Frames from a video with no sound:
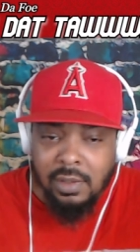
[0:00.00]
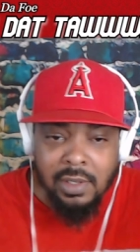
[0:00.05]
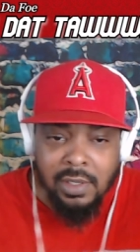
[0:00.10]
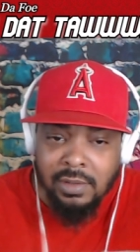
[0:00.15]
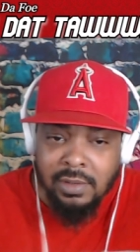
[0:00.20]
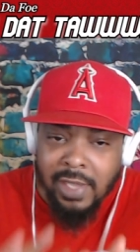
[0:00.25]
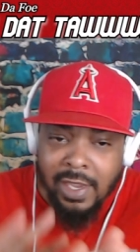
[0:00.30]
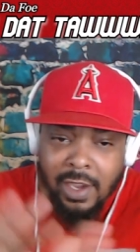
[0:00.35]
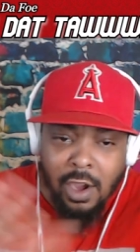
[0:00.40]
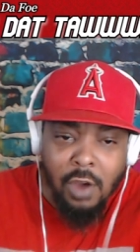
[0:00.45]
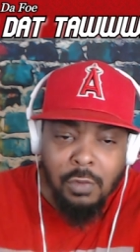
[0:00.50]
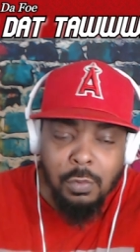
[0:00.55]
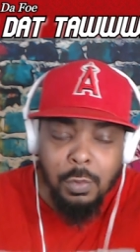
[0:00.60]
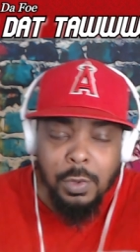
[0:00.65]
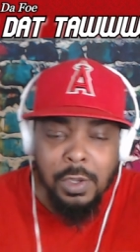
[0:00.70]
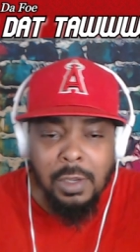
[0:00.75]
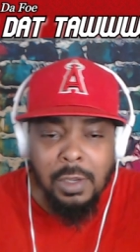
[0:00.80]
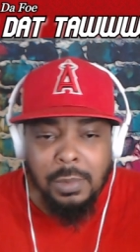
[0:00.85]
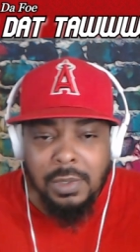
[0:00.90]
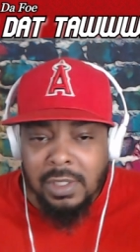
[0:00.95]
take off with
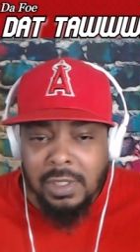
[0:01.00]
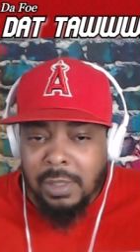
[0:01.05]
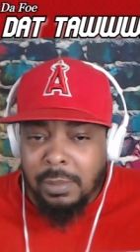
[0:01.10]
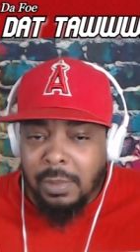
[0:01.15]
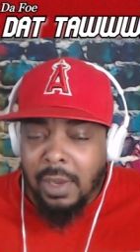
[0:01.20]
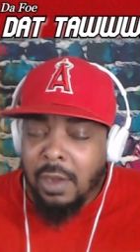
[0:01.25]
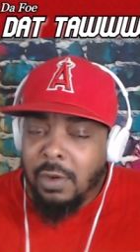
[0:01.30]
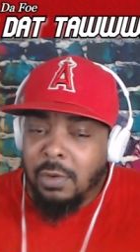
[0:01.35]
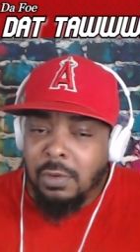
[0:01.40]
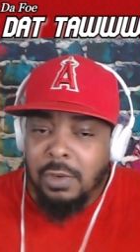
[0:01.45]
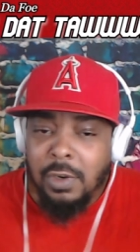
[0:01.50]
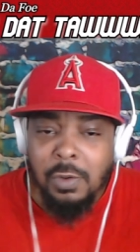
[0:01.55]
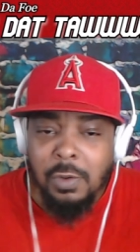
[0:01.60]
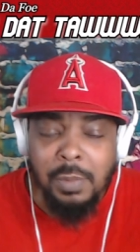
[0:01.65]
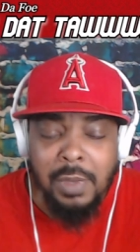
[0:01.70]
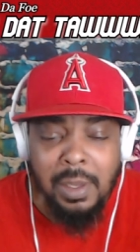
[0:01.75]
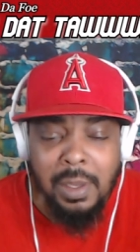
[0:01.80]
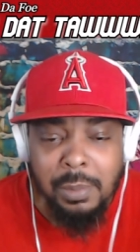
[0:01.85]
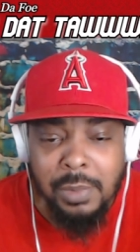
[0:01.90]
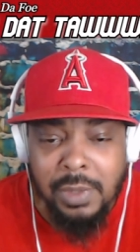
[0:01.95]
him or something. I don't know,
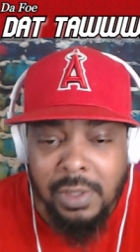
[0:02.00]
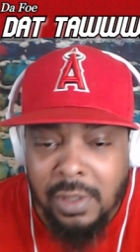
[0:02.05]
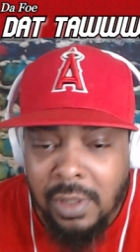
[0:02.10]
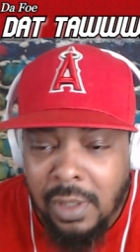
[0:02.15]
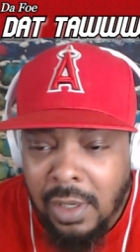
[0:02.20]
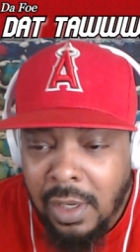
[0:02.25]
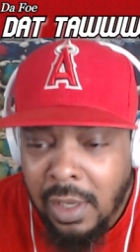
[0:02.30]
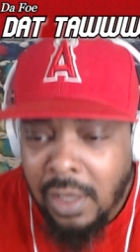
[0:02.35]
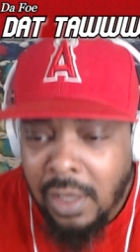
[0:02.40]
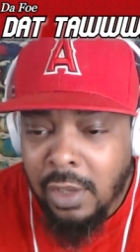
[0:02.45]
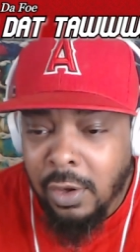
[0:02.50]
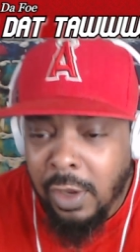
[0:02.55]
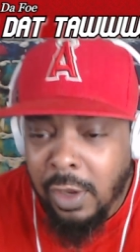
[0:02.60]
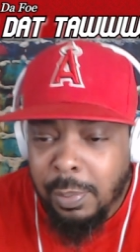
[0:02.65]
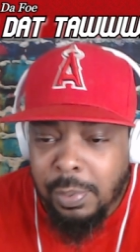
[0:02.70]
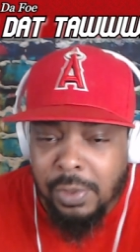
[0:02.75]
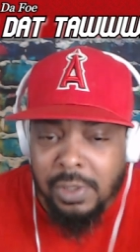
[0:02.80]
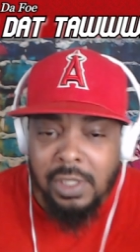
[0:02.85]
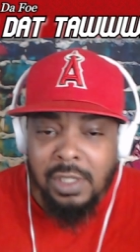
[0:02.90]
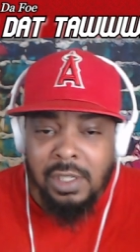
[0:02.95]
man, but yo, he
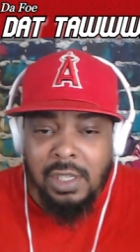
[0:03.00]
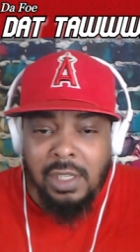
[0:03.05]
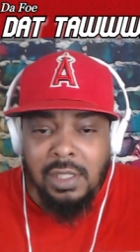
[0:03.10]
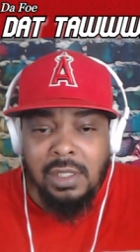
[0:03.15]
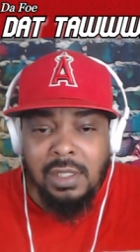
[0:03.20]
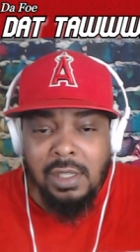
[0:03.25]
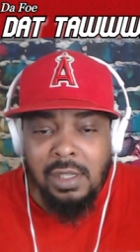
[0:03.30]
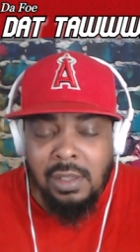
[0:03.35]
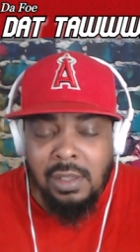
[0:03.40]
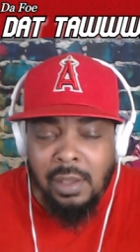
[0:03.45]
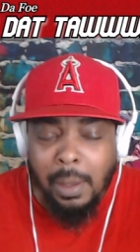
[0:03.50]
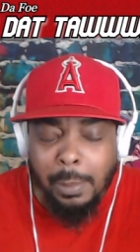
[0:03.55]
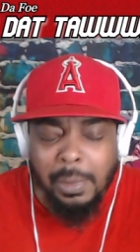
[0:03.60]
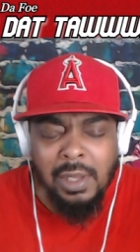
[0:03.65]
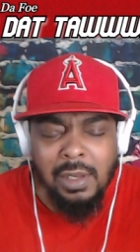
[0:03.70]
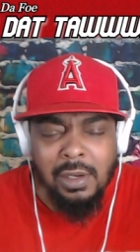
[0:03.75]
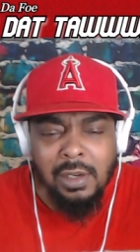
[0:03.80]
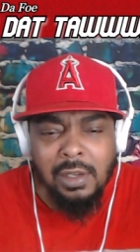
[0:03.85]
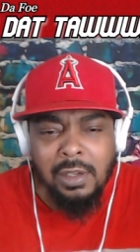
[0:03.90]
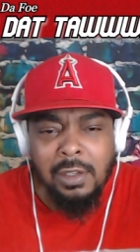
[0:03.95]
put the DC, I
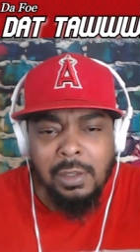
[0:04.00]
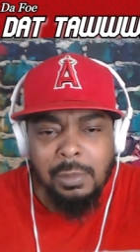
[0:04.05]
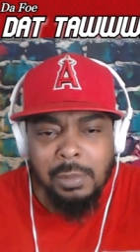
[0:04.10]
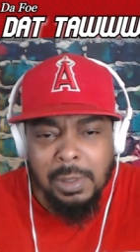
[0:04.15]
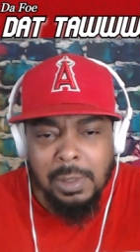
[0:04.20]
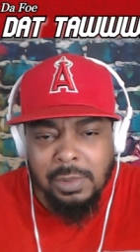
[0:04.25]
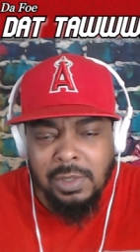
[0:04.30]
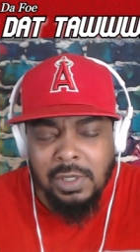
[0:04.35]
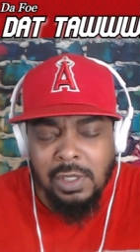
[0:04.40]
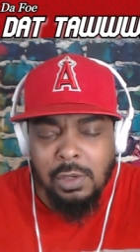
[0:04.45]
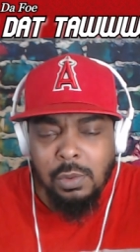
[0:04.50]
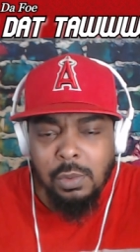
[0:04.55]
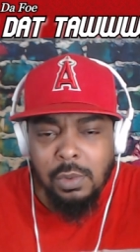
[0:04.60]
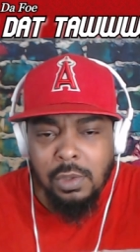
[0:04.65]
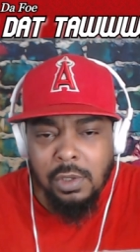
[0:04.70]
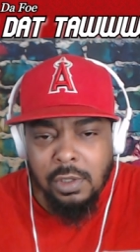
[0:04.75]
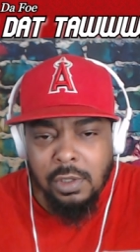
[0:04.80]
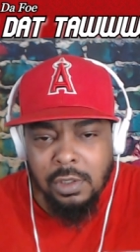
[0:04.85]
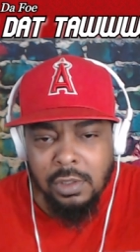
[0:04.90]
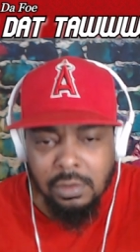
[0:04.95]
mean the um, MCU in the
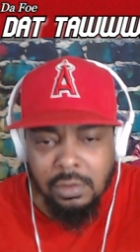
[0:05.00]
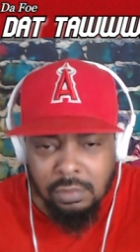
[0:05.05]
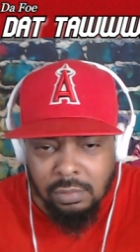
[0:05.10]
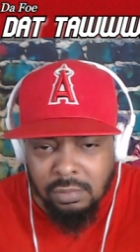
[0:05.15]
little.